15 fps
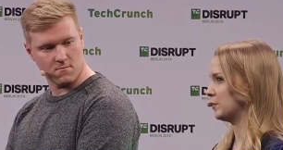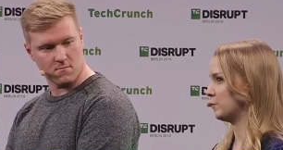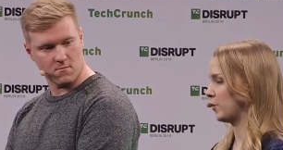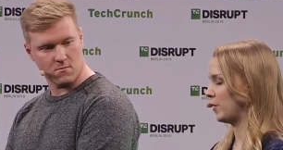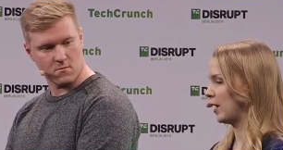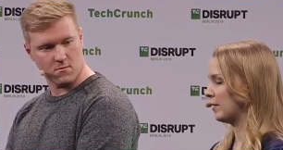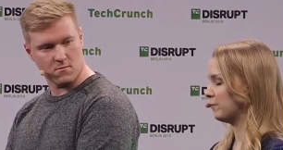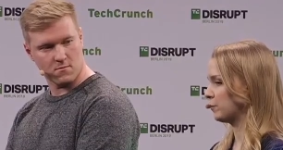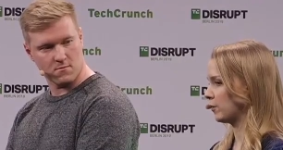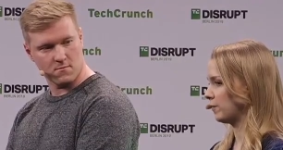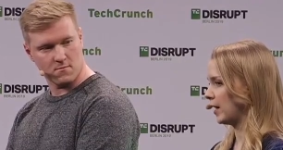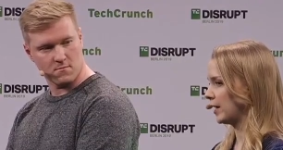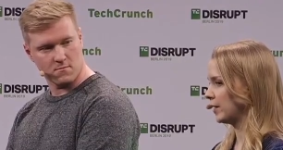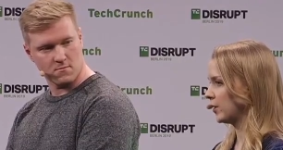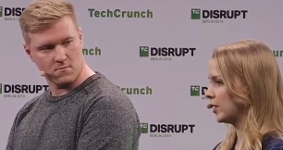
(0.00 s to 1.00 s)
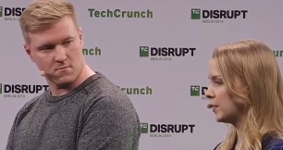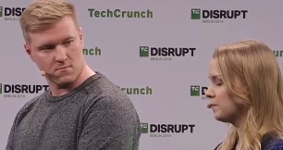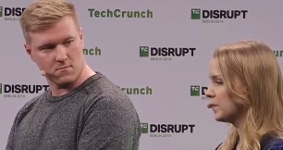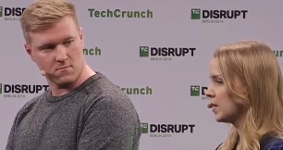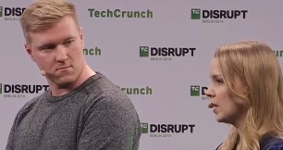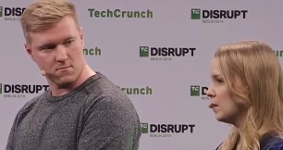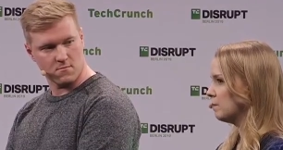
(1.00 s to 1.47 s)
Speaker 1: pro provider,
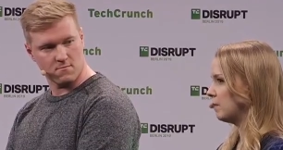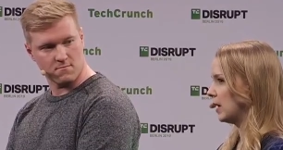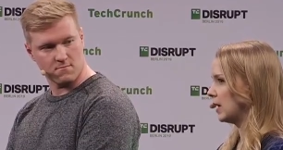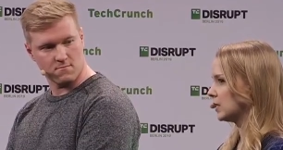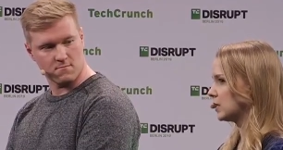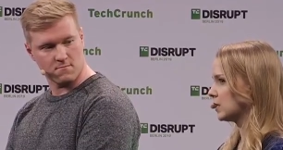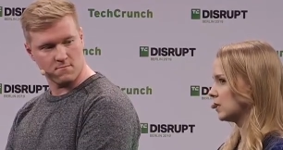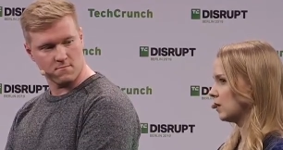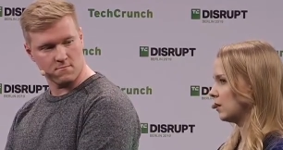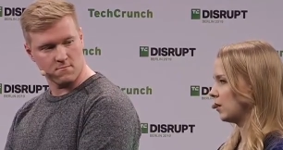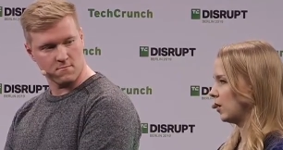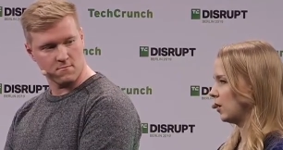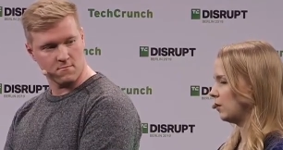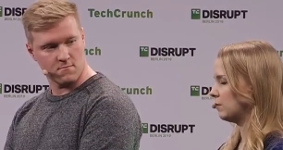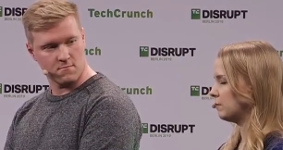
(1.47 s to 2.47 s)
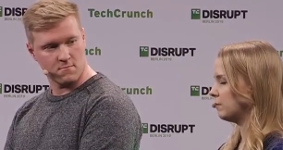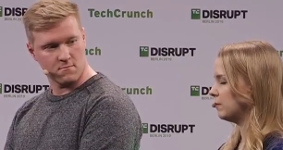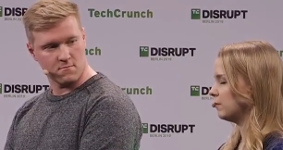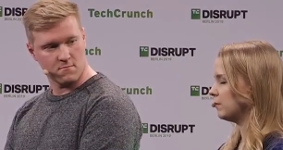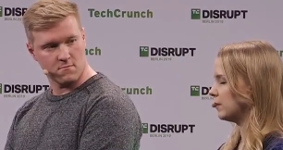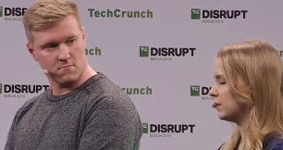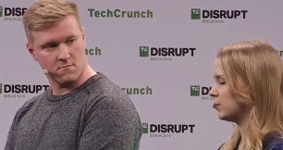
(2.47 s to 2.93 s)
but uh,
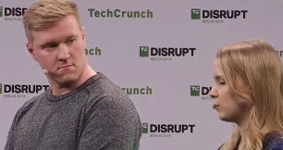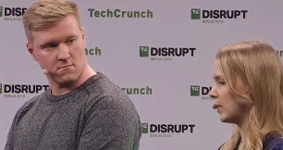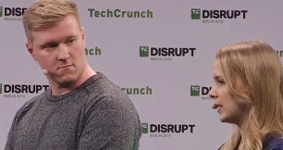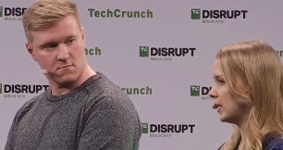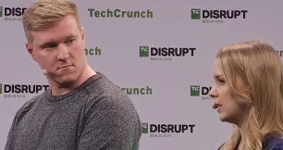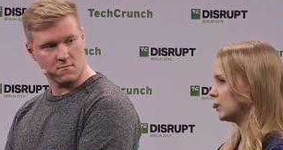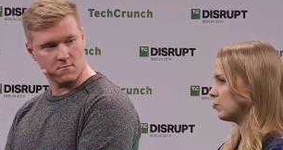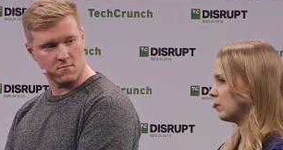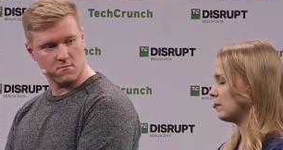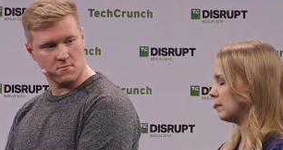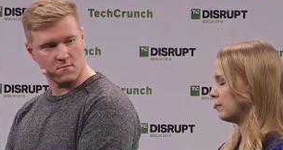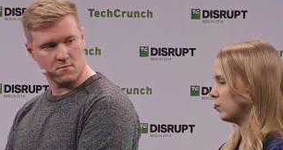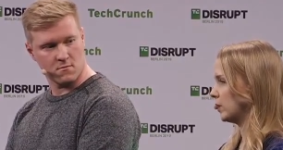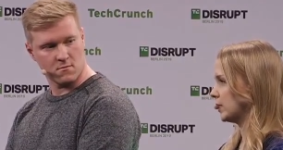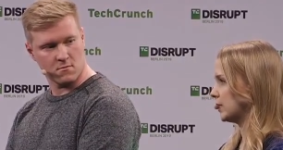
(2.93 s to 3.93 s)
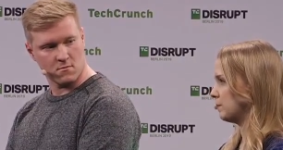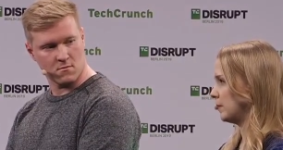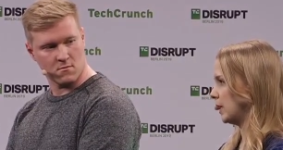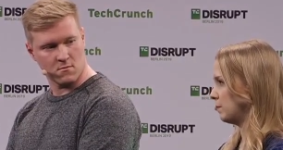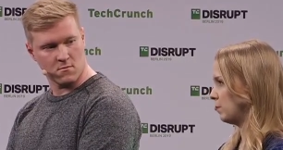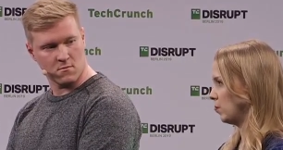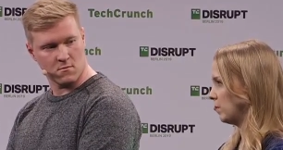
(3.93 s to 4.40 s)
20, 20 people is the
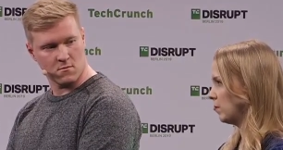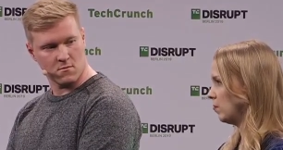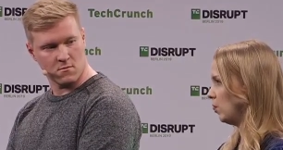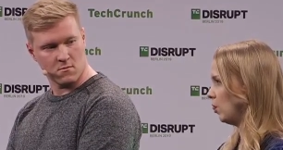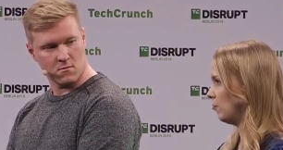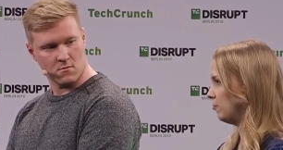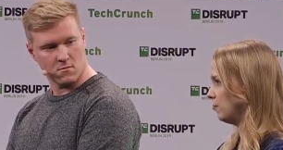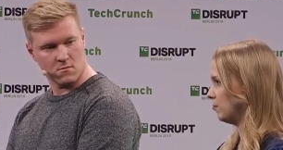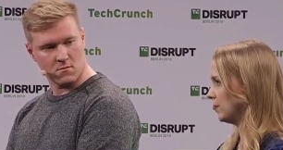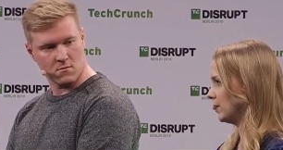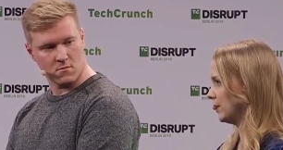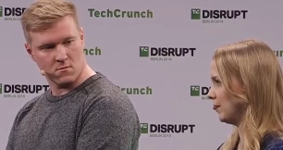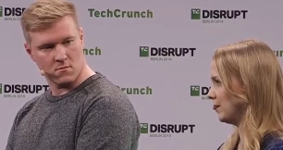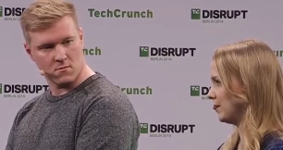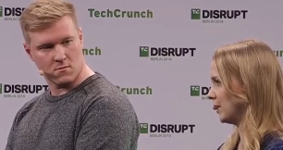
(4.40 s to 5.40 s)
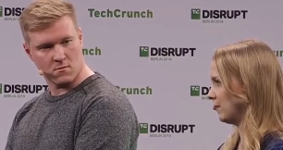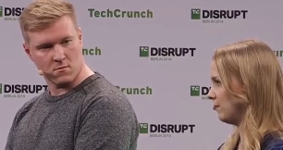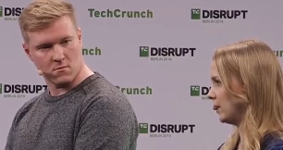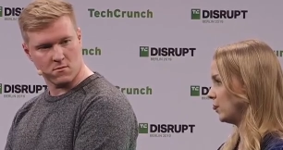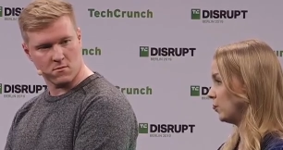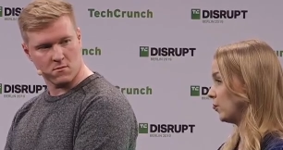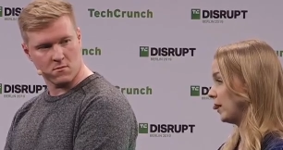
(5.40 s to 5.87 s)
minimum of uh,
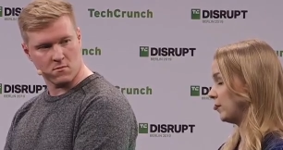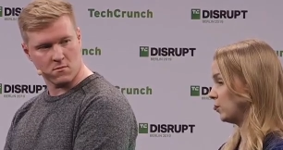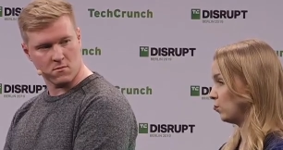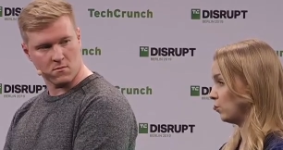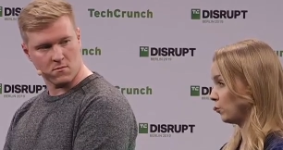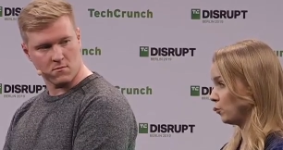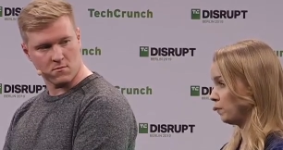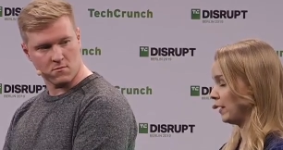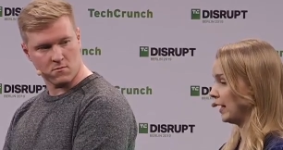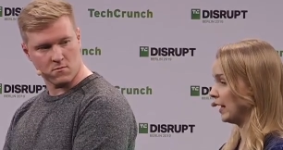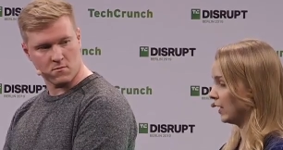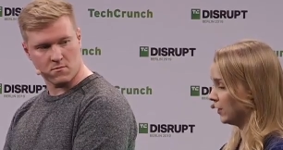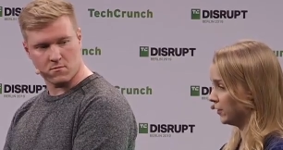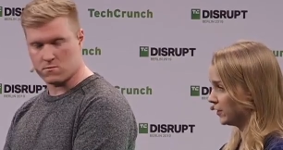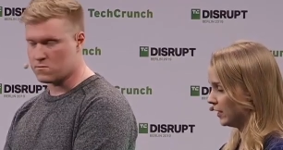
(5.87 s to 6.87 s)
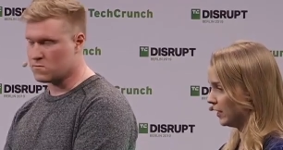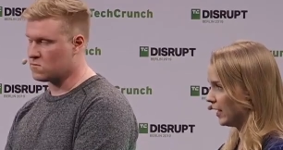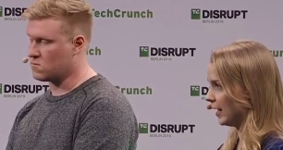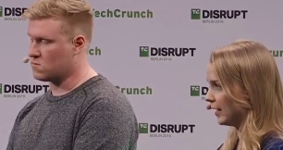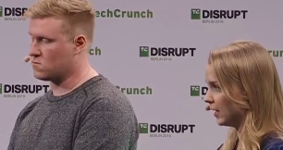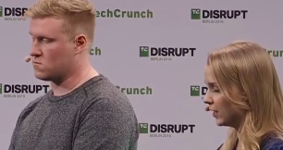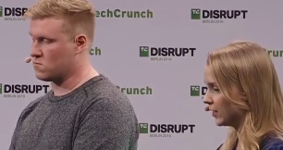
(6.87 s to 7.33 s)
giving your your group anal uh,
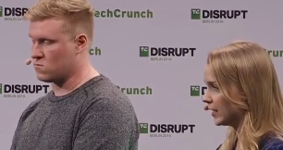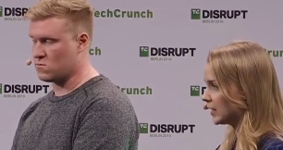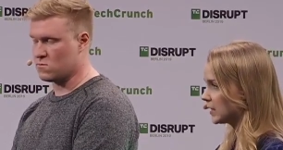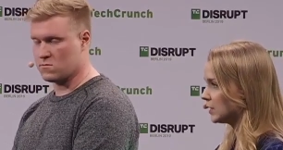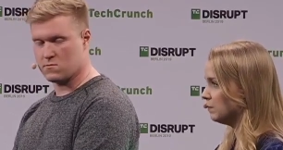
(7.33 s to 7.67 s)
analytics,